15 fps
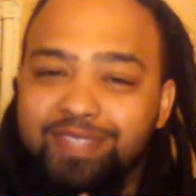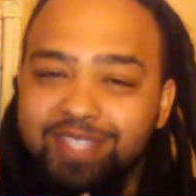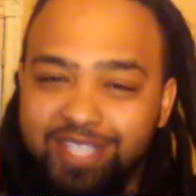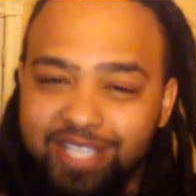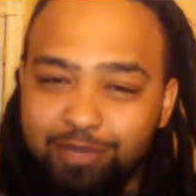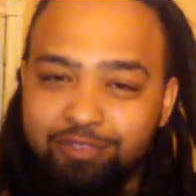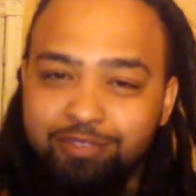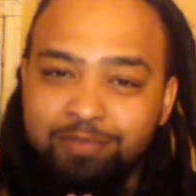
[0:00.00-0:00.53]

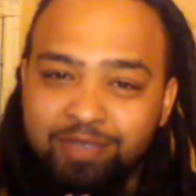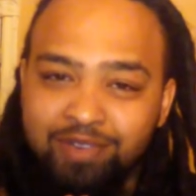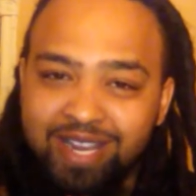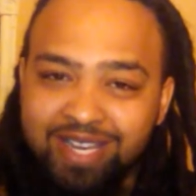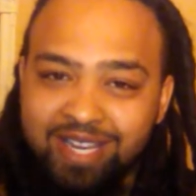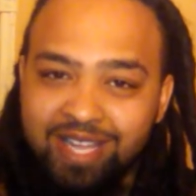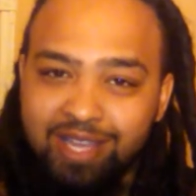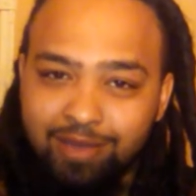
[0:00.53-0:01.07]
deal with me
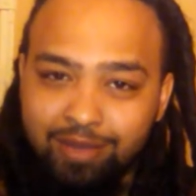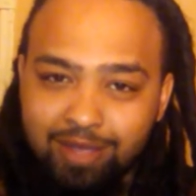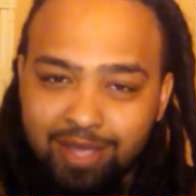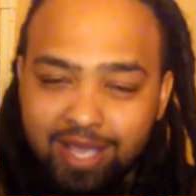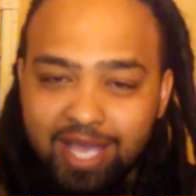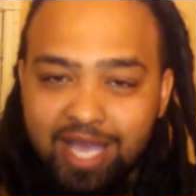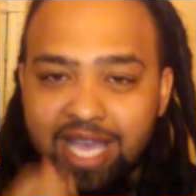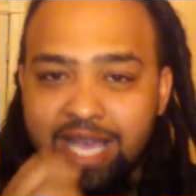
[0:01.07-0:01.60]
right now.
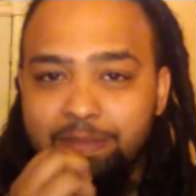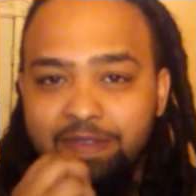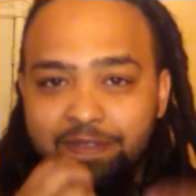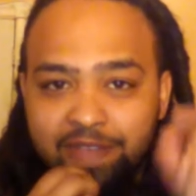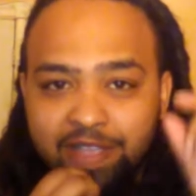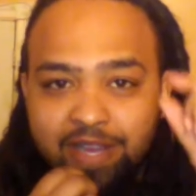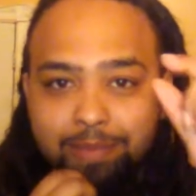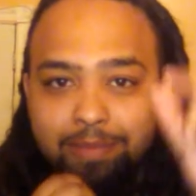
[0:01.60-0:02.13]
I'm a
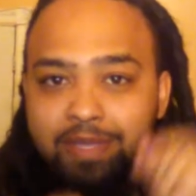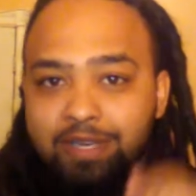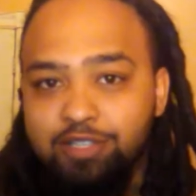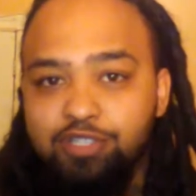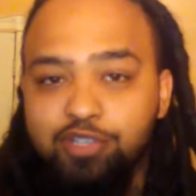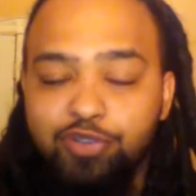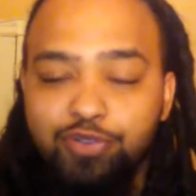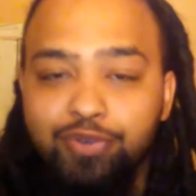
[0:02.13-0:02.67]
very
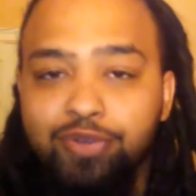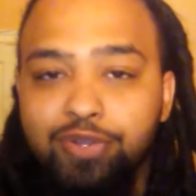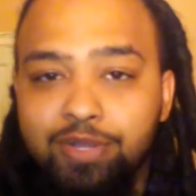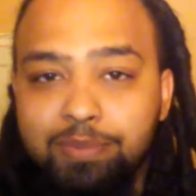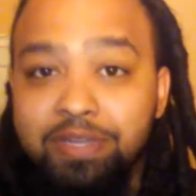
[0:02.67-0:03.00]
minuscule,